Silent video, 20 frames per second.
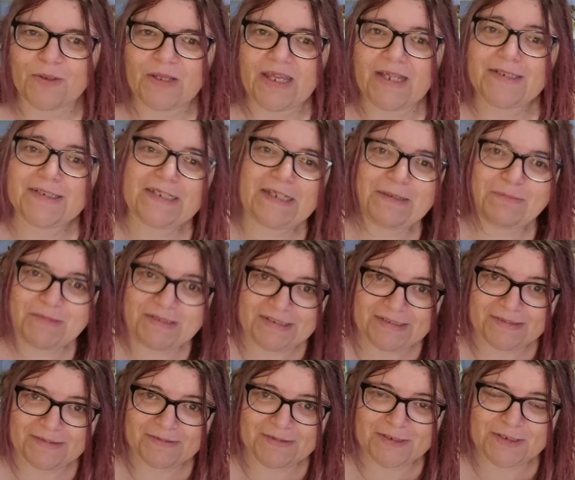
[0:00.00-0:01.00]

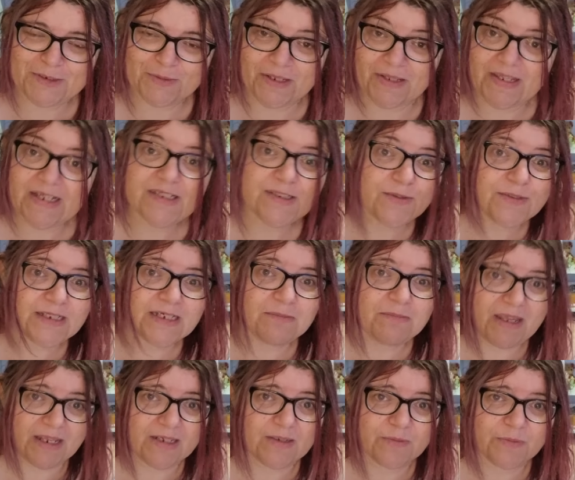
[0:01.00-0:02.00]
attempting to do it. And that's using a
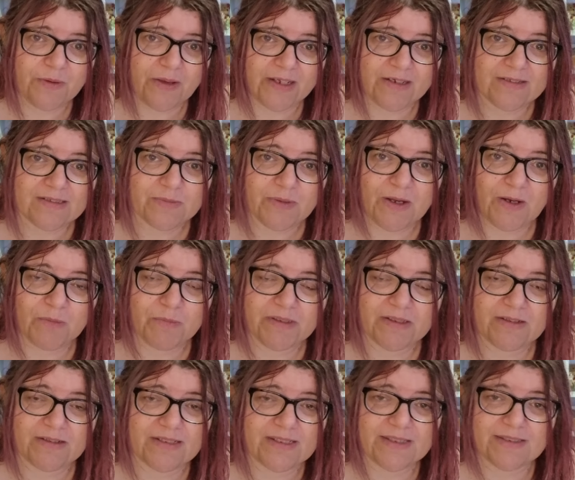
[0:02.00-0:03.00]
magnifying as well,
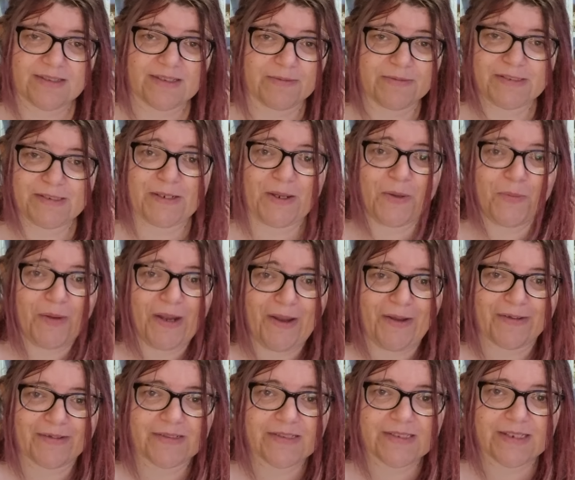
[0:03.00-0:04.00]
because there was no way
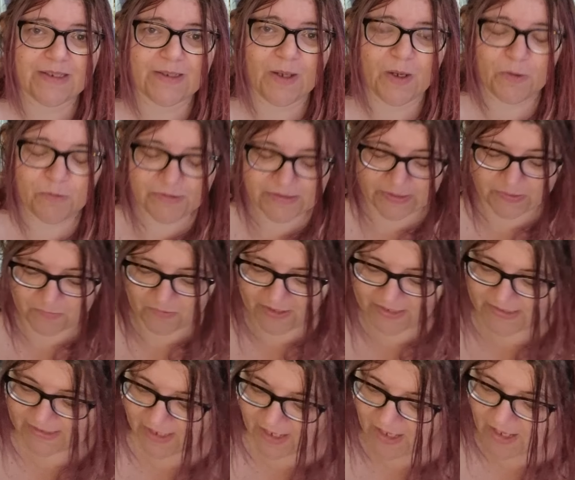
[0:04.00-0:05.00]
I could see the holes
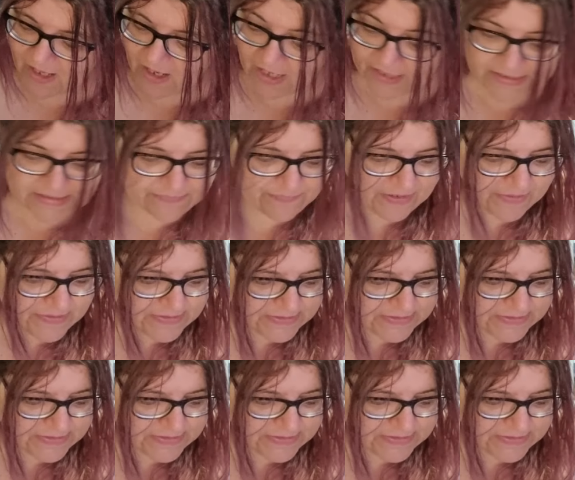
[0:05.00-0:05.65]
otherwise. I just found